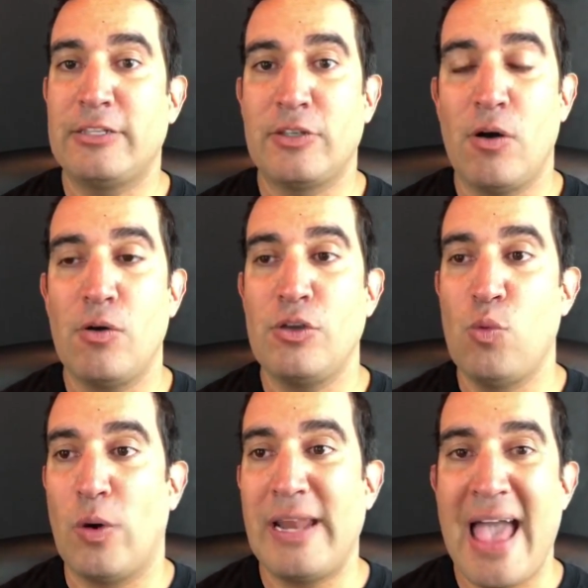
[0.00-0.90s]
And so
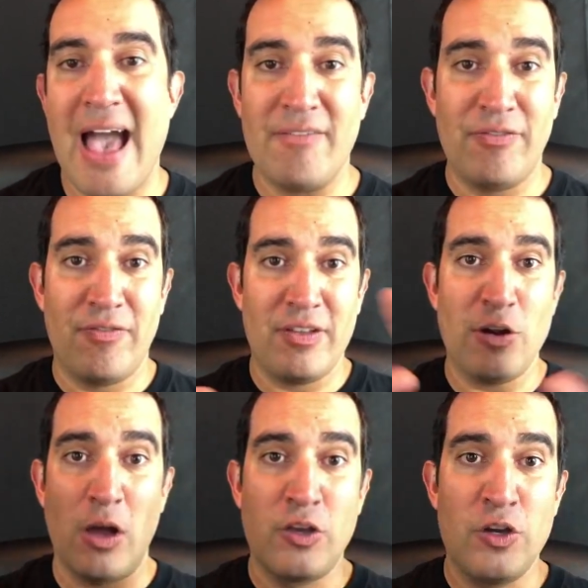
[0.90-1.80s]
you want to have,
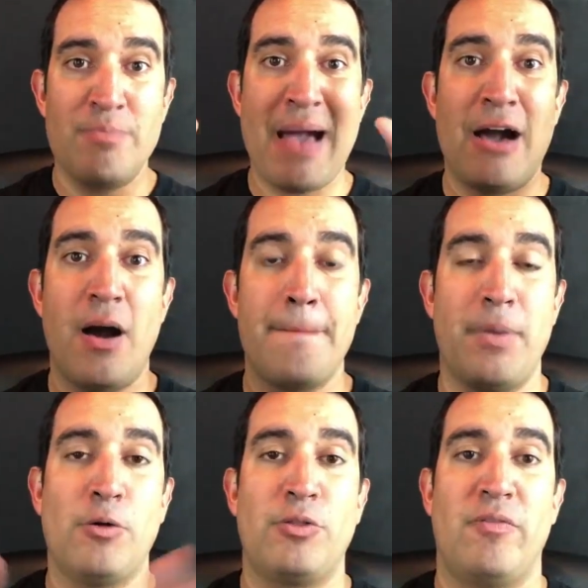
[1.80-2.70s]
a good amount
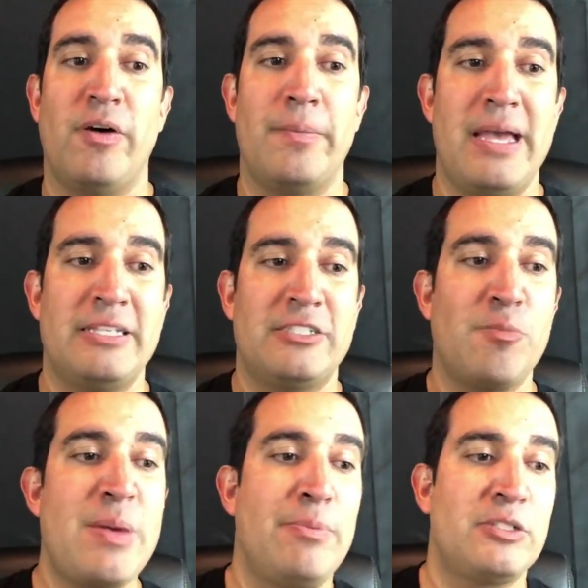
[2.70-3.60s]
on both of them. And
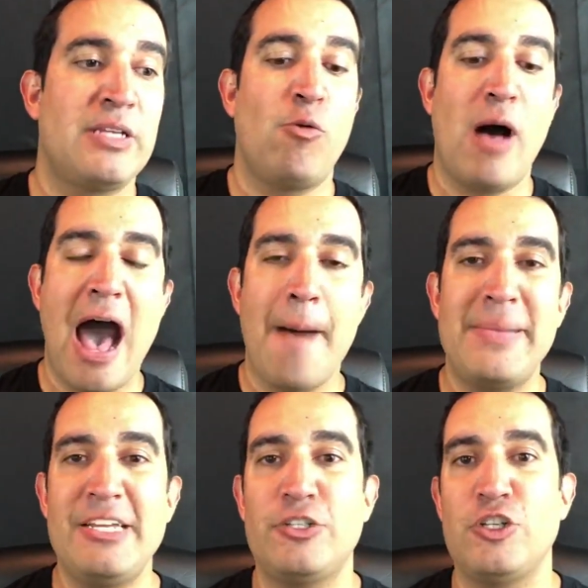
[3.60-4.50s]
some people say, well, how
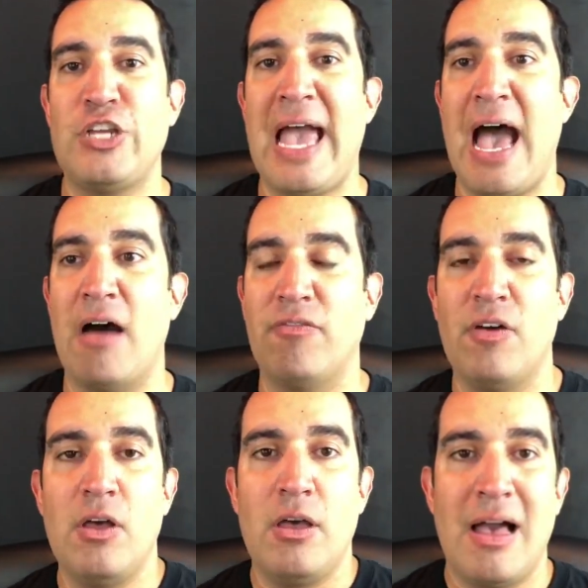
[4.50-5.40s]
many should you have?
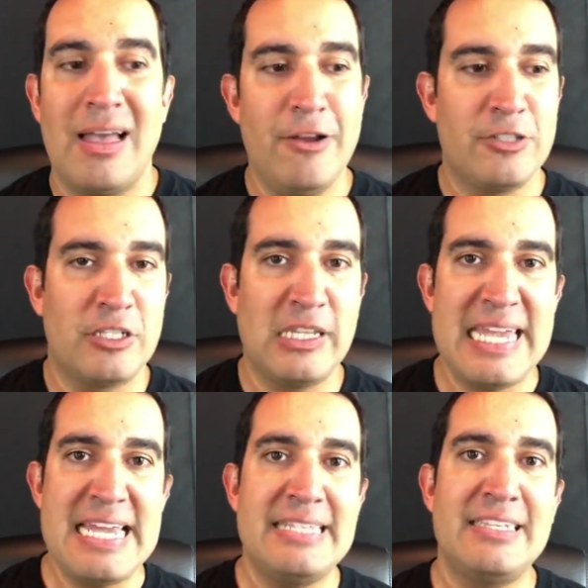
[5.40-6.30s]
Here's this
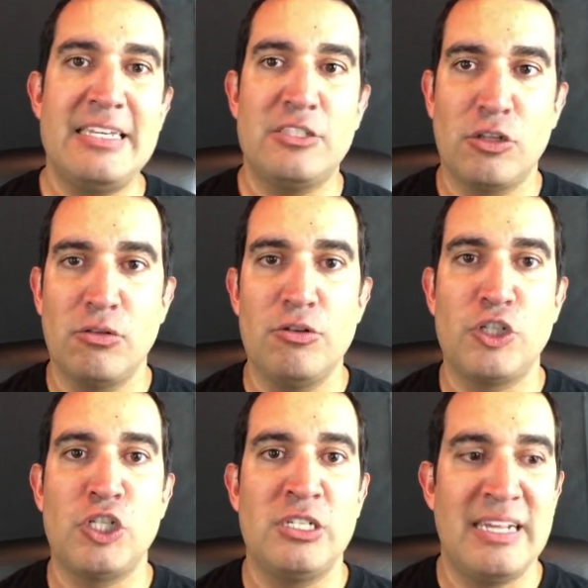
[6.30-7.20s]
easy
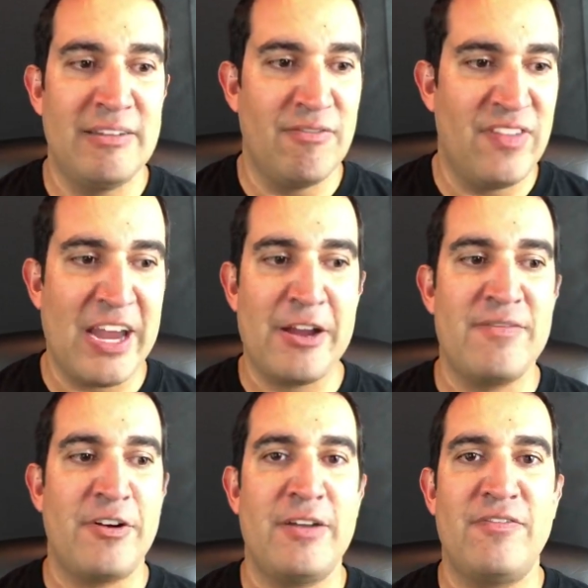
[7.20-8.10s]
solution and
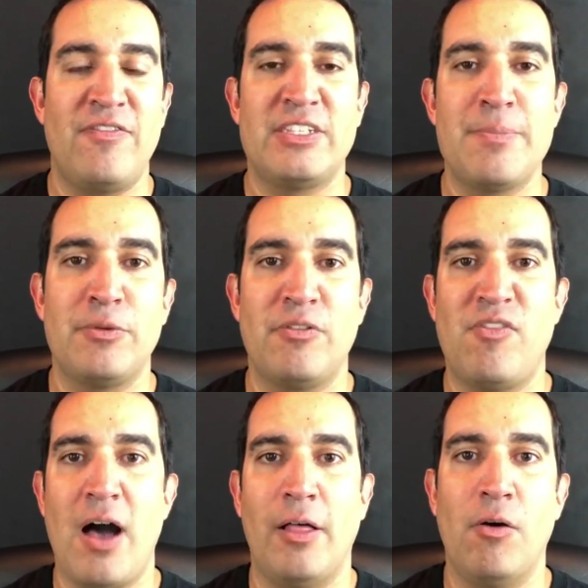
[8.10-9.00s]
very, very simple to
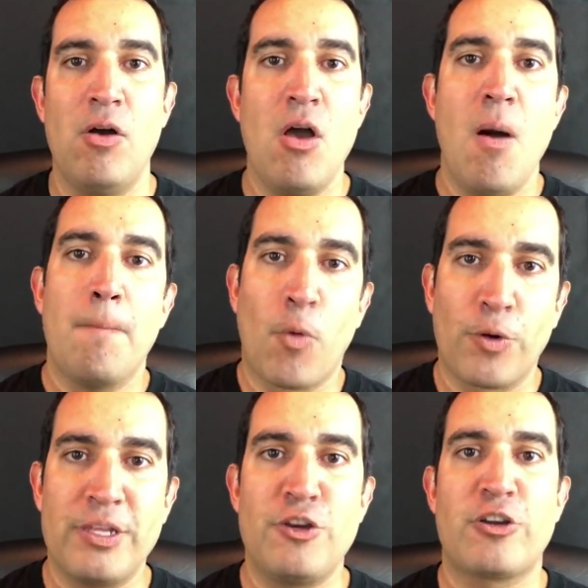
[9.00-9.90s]
follow.
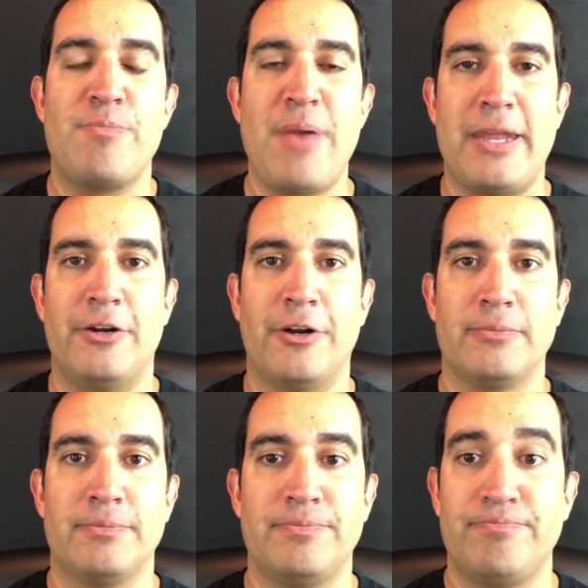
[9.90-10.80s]
More than your competitor.